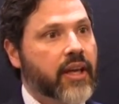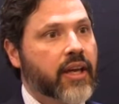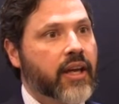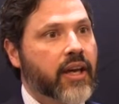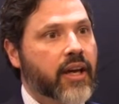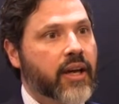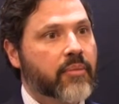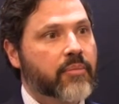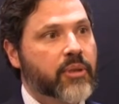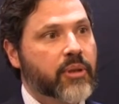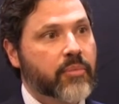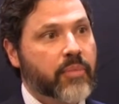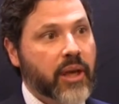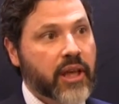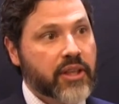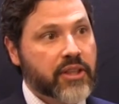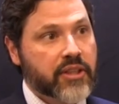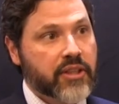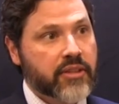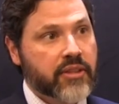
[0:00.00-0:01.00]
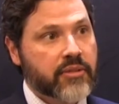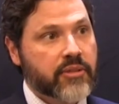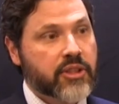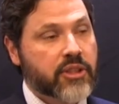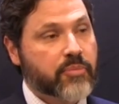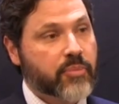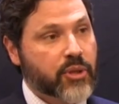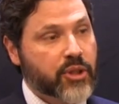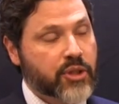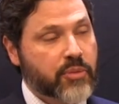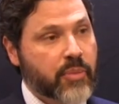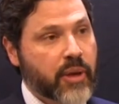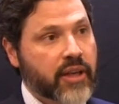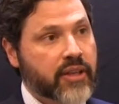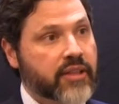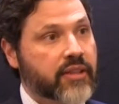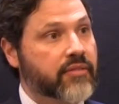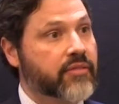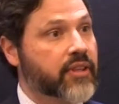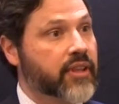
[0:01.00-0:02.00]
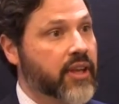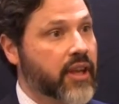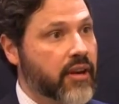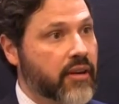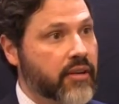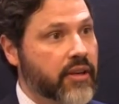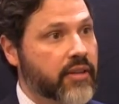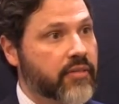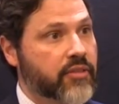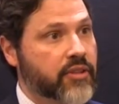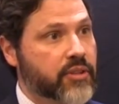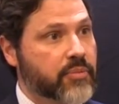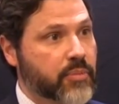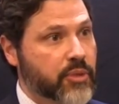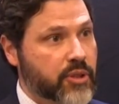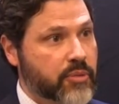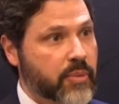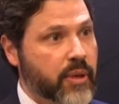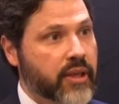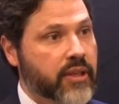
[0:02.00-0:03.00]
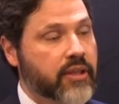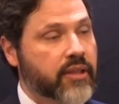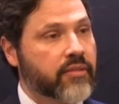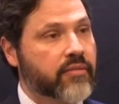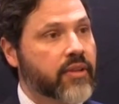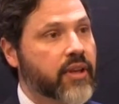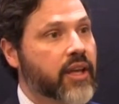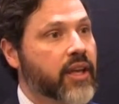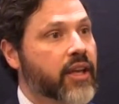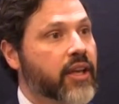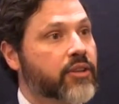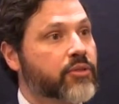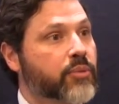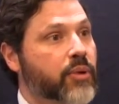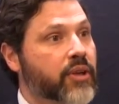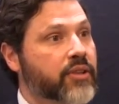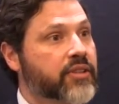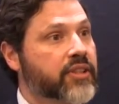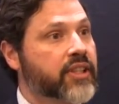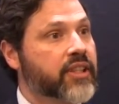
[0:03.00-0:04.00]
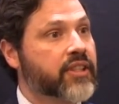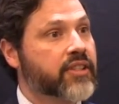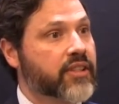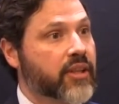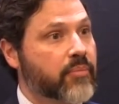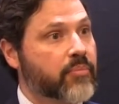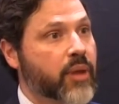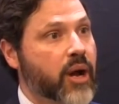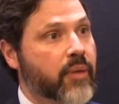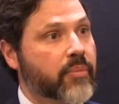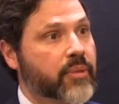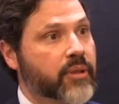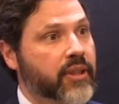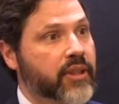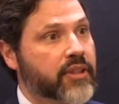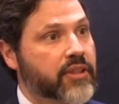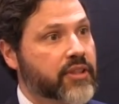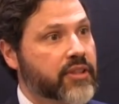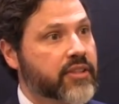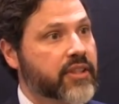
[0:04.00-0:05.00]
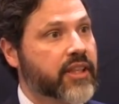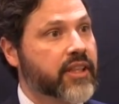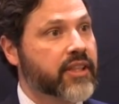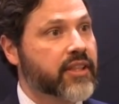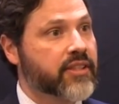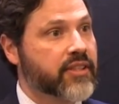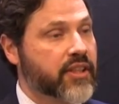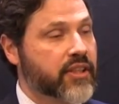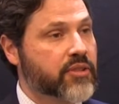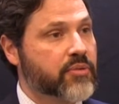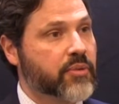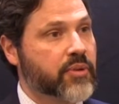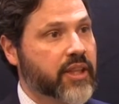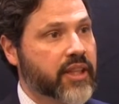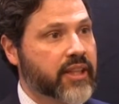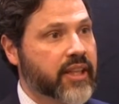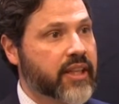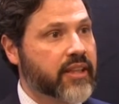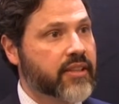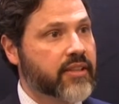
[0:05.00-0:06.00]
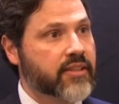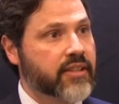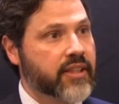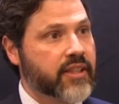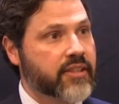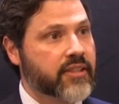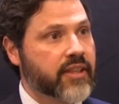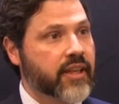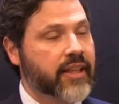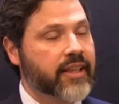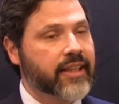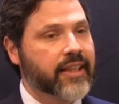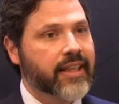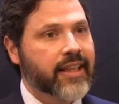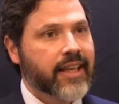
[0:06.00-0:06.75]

the patient's perspective, the caregiver's perspective, as well as any subpopulations that exist within that disease state.